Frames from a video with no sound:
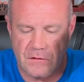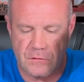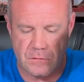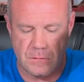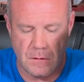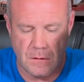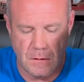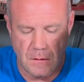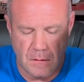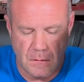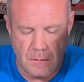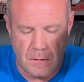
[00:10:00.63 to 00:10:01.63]

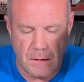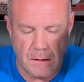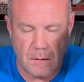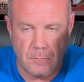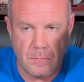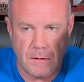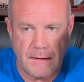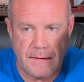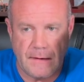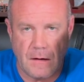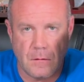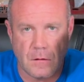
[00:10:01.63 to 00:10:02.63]
And now look
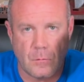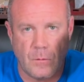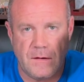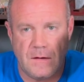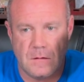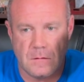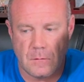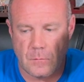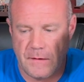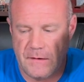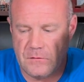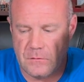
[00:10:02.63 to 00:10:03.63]
what he's doing.
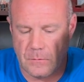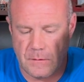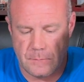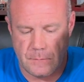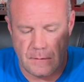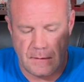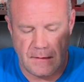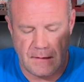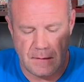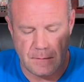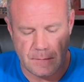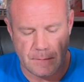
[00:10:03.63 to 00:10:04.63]
And
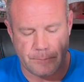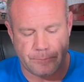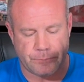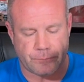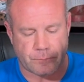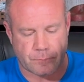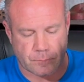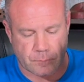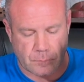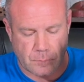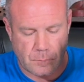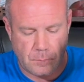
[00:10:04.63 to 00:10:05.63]

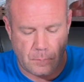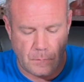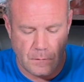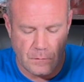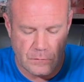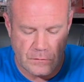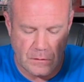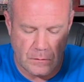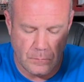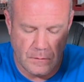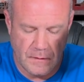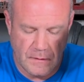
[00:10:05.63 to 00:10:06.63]
so,
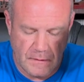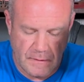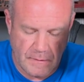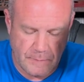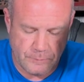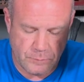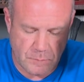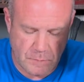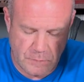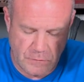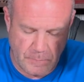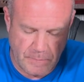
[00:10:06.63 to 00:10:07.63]
Jeremy, I know I
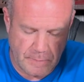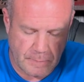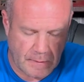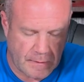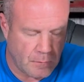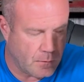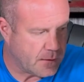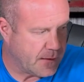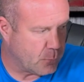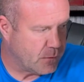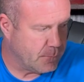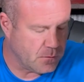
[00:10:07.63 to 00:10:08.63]
kind of ramble on a
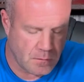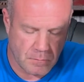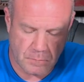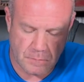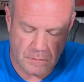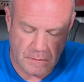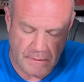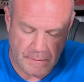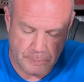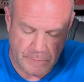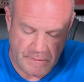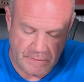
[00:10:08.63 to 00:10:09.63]
lot, but is there a certain
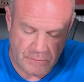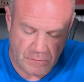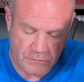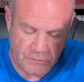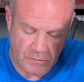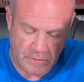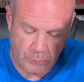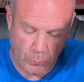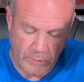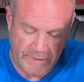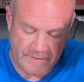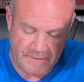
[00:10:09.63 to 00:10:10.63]
weight that they need to
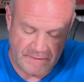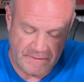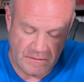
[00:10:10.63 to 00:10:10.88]
start squatting?